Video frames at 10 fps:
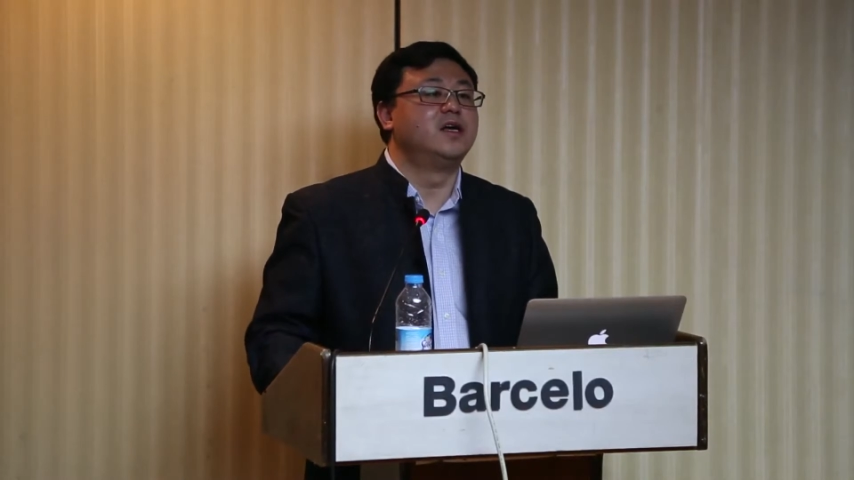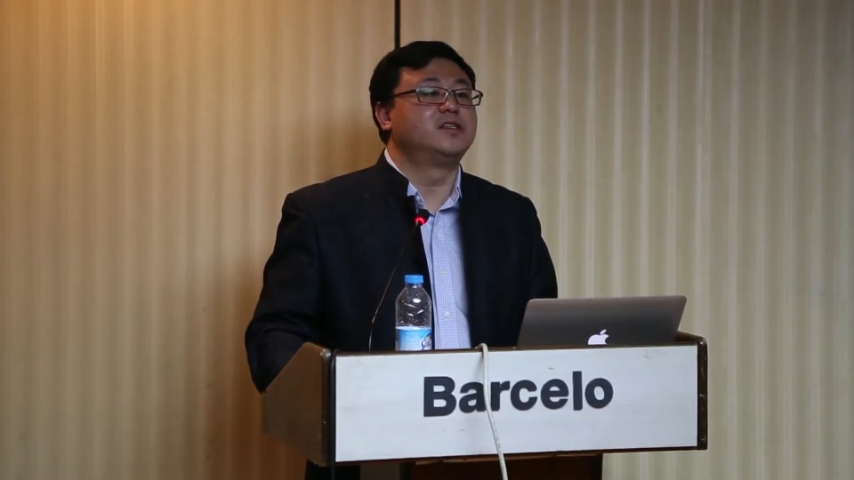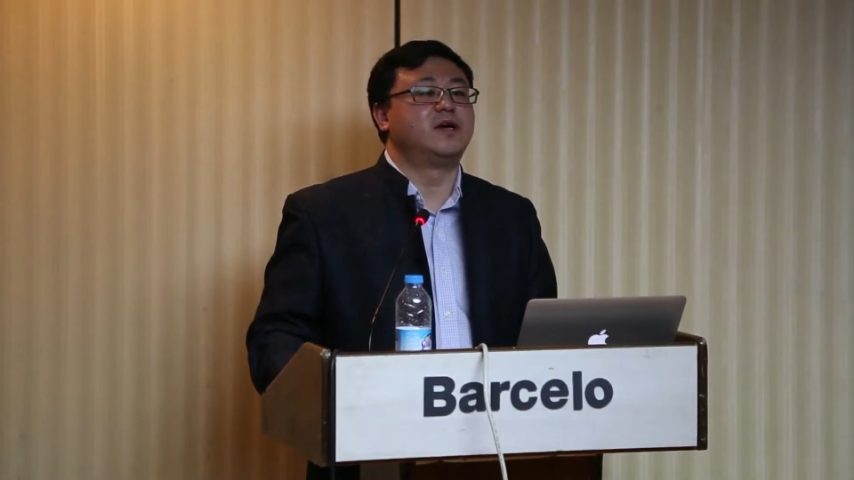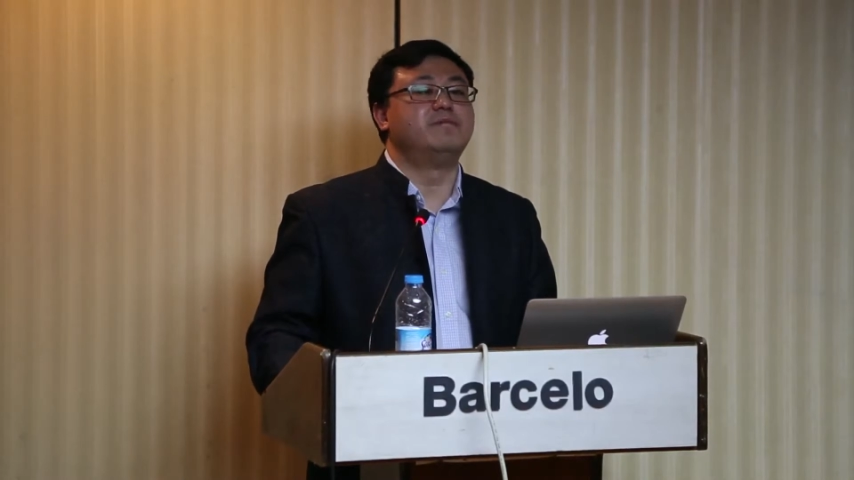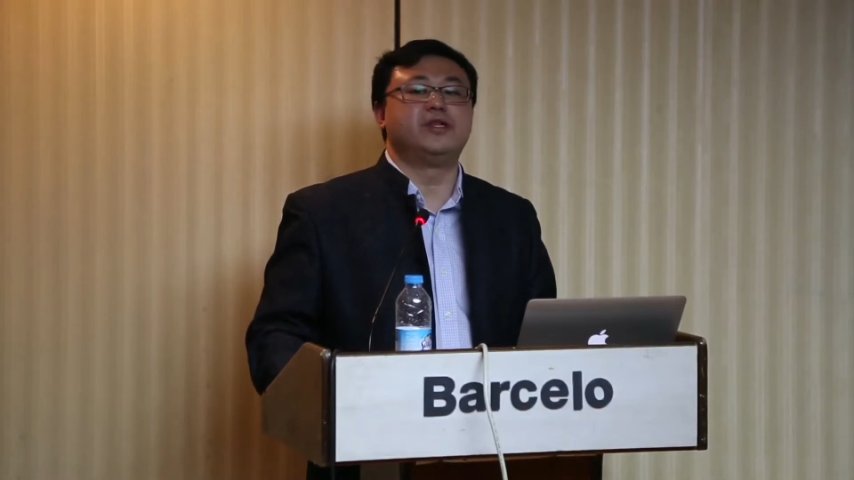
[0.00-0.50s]

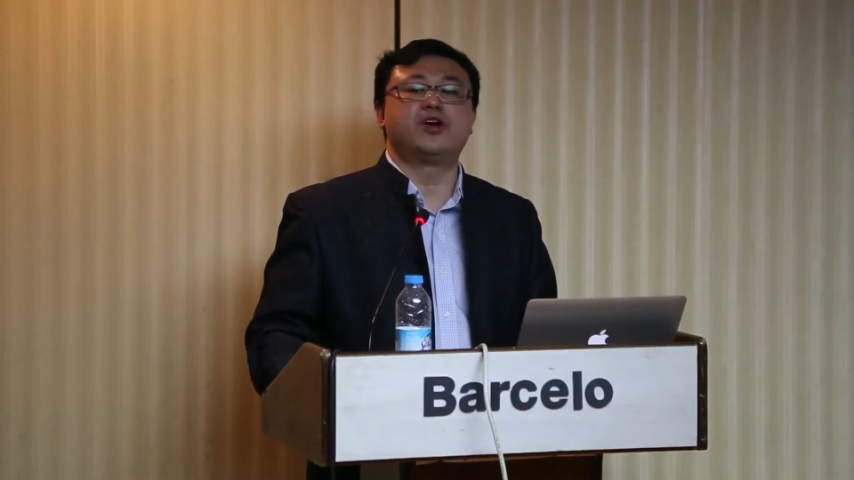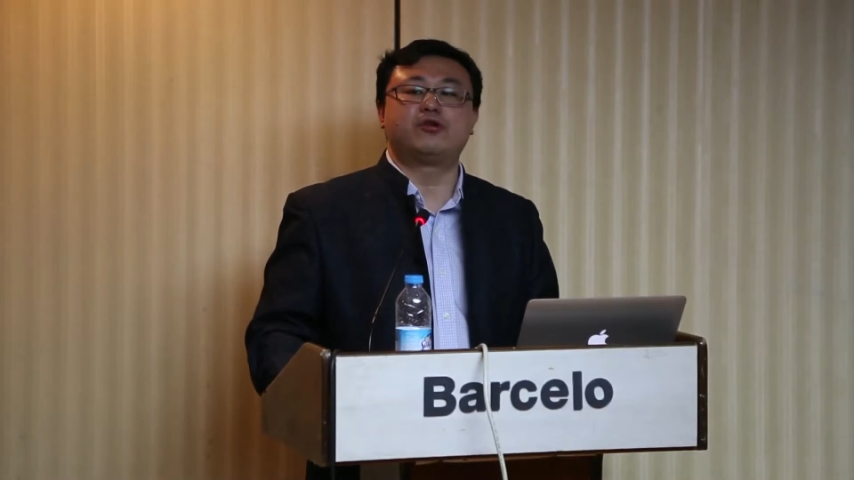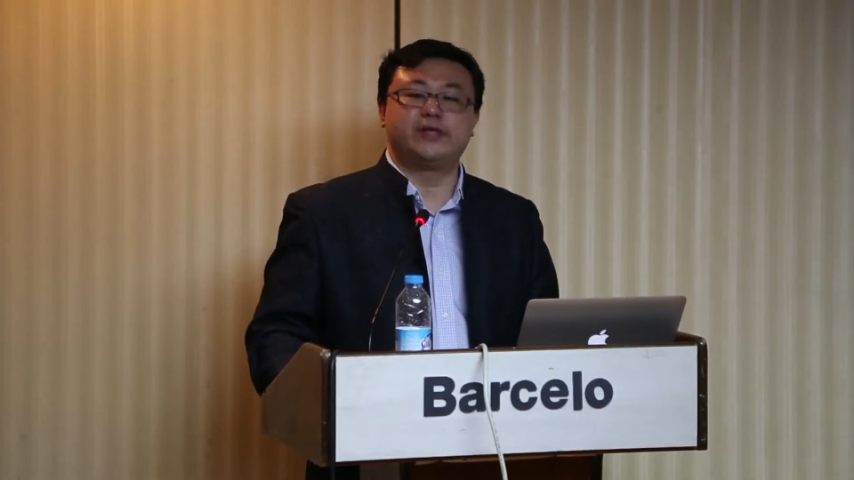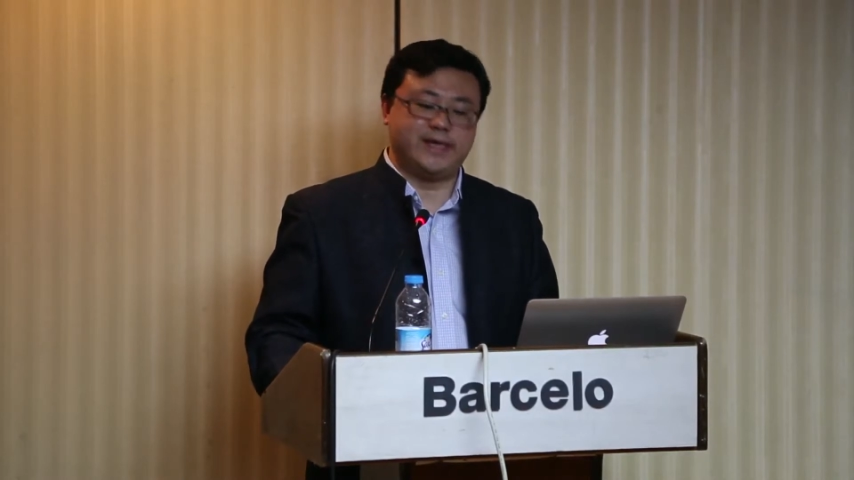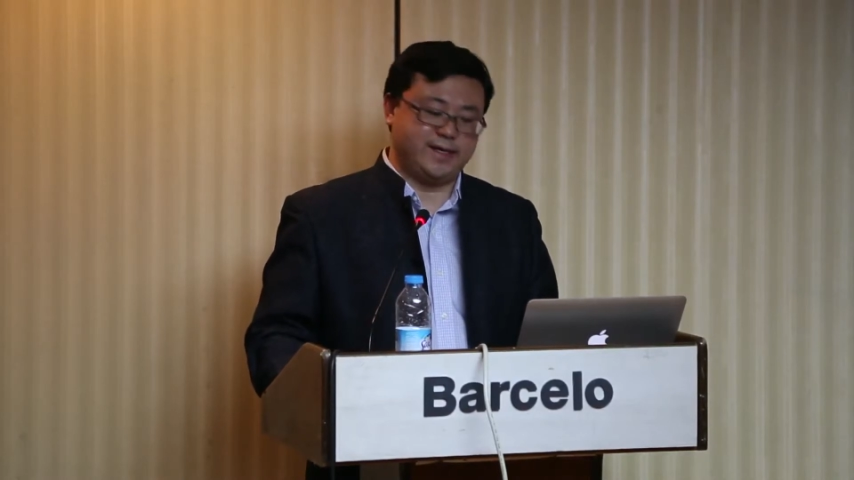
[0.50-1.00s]
some
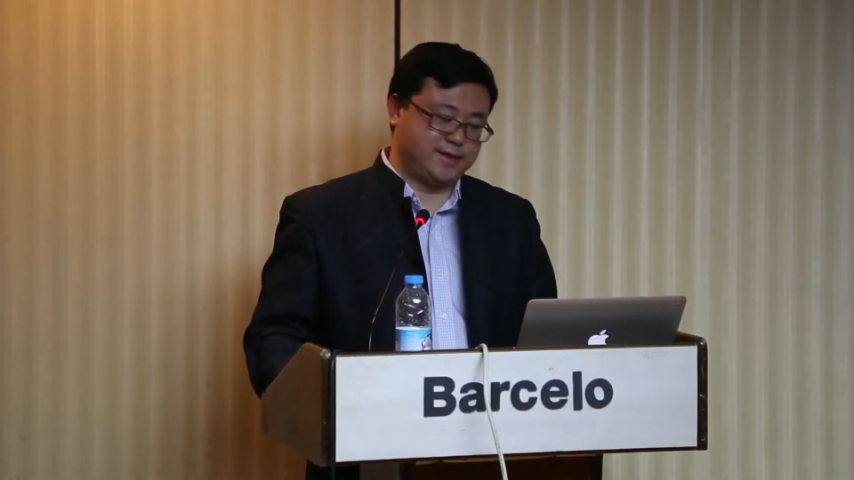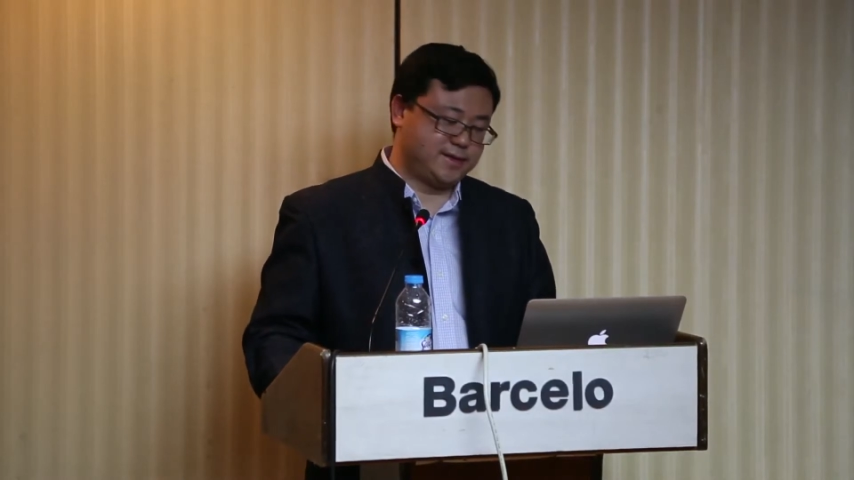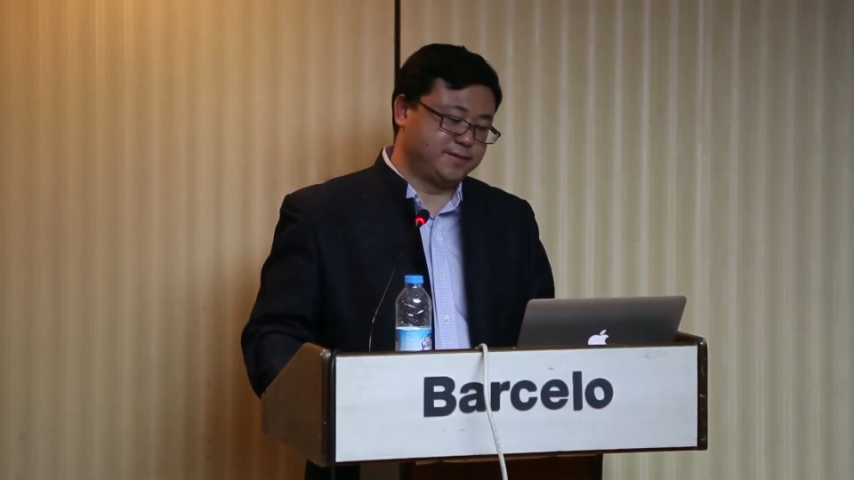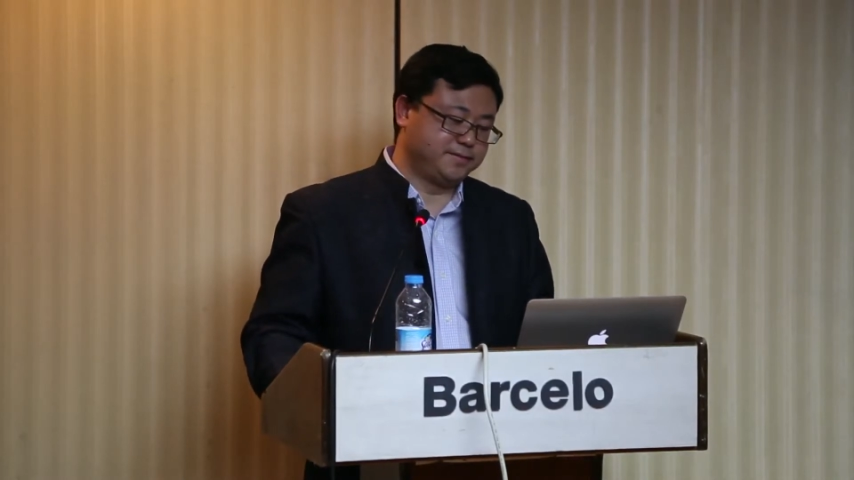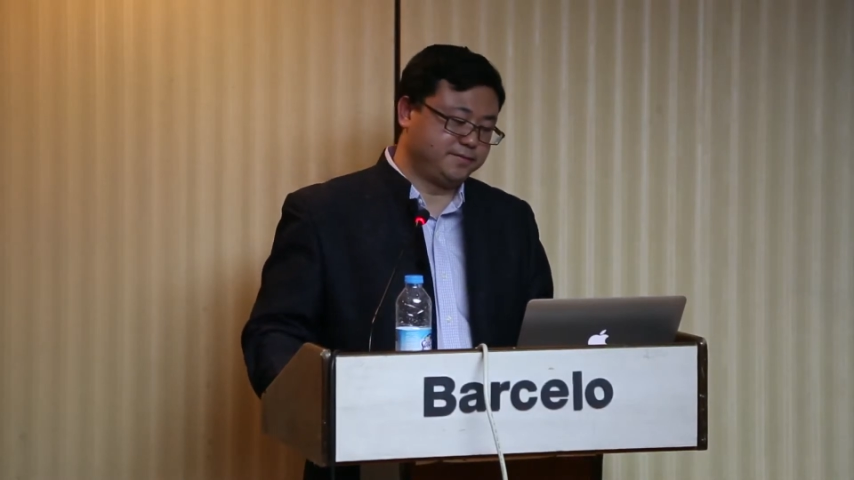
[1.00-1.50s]
minorities.